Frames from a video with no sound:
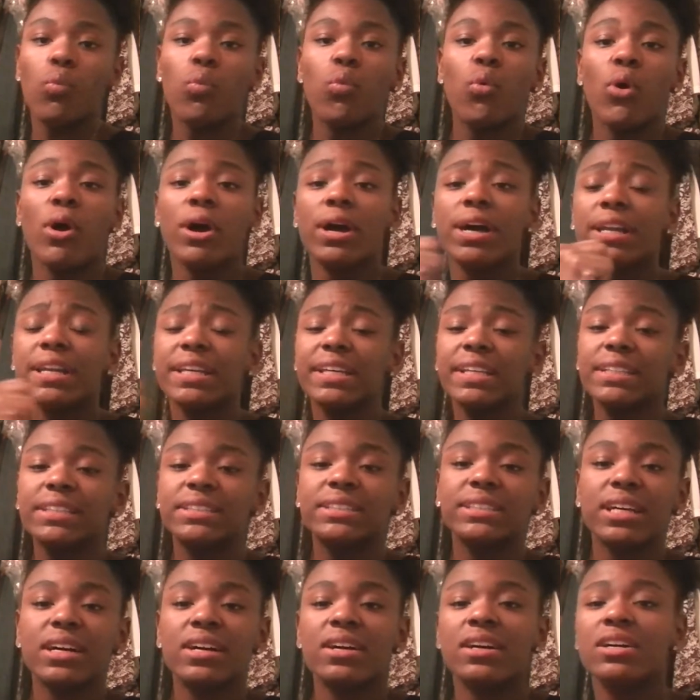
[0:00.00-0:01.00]
What
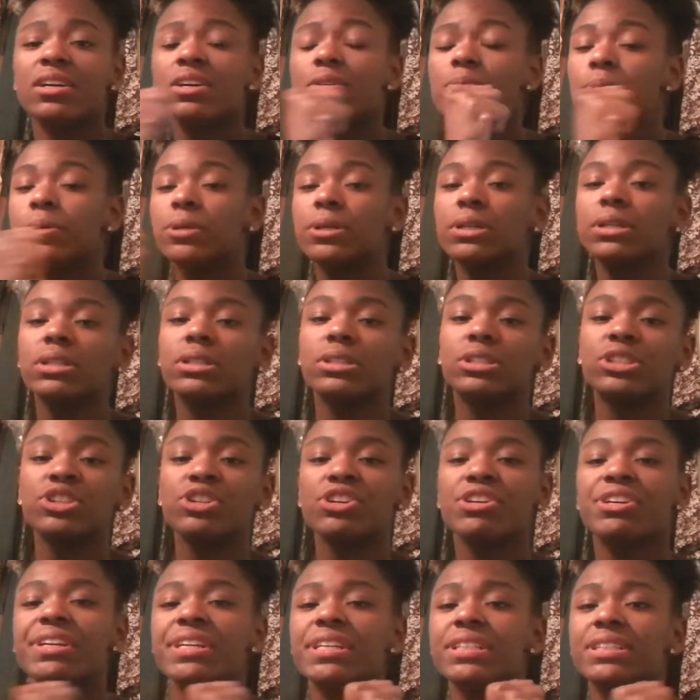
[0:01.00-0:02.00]
is up,
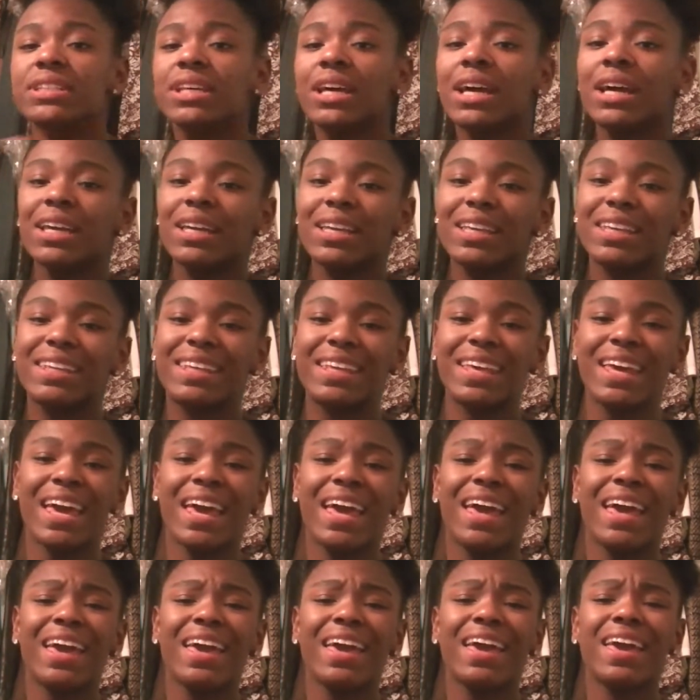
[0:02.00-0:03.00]
Patrice
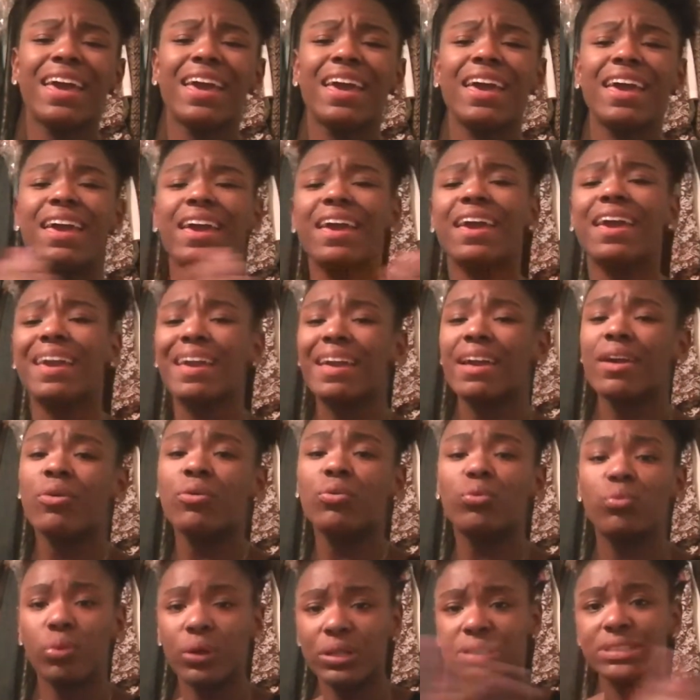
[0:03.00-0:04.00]
gang?
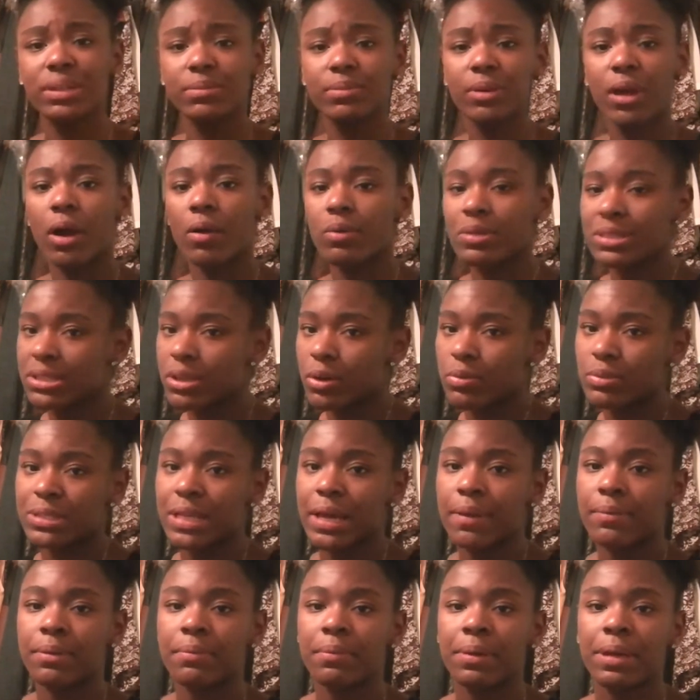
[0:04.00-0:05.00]
What is up, y'all? This is always
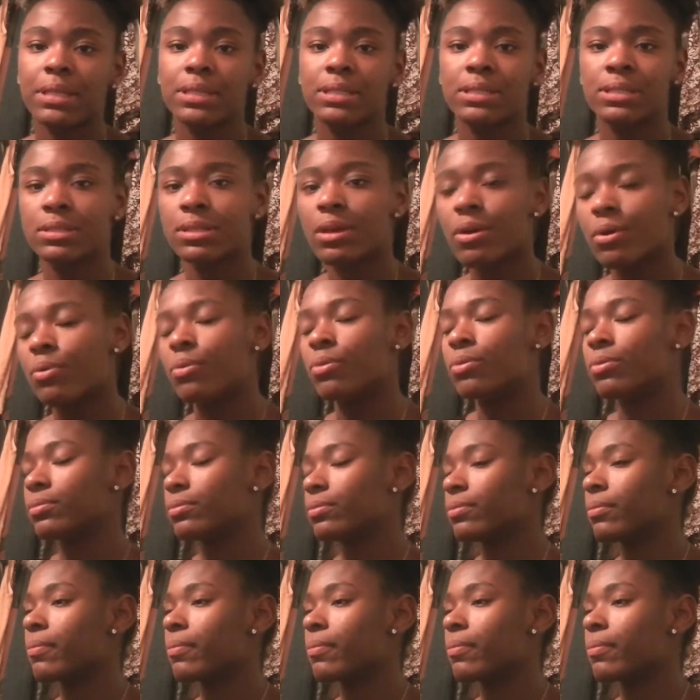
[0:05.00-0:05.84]
happening, man. So